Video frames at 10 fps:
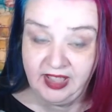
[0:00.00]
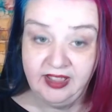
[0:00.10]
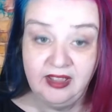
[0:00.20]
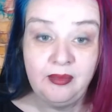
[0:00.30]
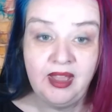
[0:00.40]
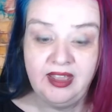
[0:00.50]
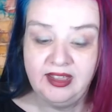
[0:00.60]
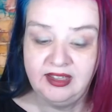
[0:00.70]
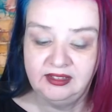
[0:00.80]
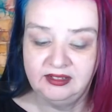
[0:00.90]
Um,
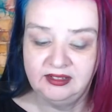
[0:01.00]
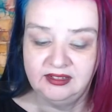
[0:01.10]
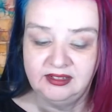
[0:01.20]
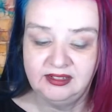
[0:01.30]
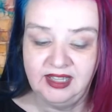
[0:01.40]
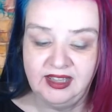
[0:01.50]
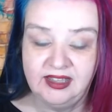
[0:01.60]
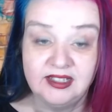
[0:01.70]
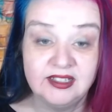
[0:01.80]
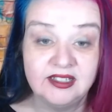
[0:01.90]
and yeah,
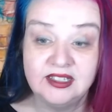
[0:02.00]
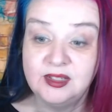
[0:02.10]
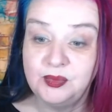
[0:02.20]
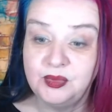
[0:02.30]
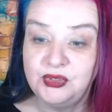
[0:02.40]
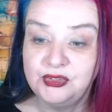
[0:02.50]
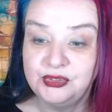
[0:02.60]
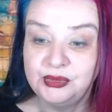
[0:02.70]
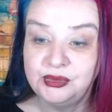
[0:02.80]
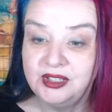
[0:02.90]
it's it's beautiful.